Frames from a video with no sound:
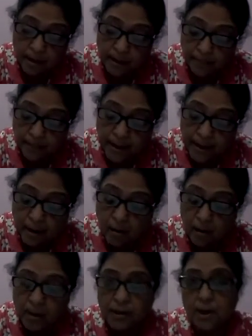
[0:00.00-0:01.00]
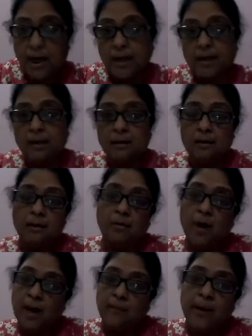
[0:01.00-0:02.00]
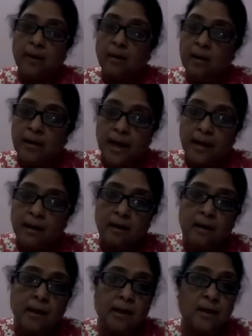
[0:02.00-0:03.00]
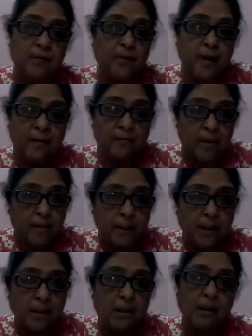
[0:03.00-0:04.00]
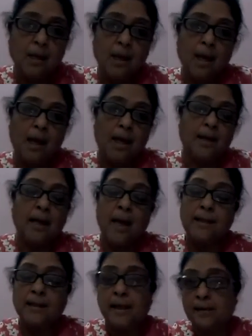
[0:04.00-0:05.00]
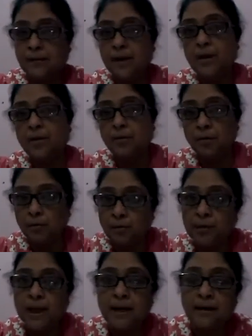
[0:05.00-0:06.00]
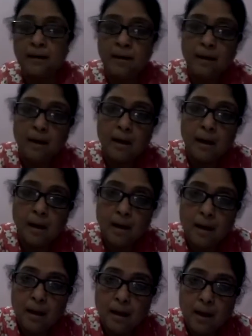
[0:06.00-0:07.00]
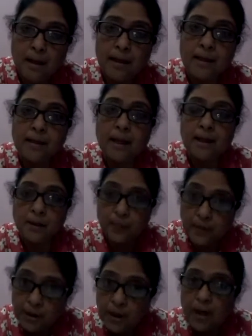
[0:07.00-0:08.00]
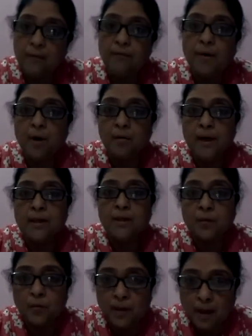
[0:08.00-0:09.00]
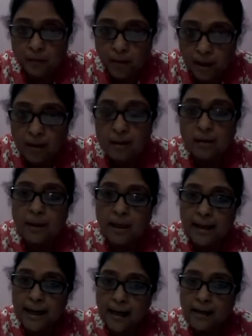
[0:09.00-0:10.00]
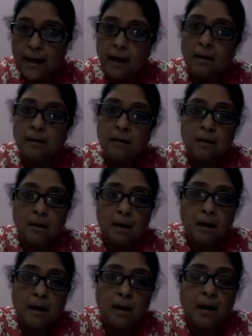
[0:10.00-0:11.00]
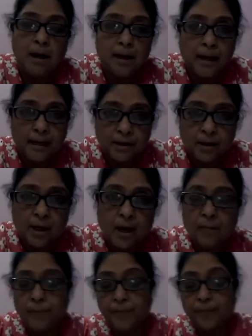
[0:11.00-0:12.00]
The Bengal tiger, Royal Bengal tiger, it is very famous. And guys, I think you know that it is especially found in Sundarban, the delta in India.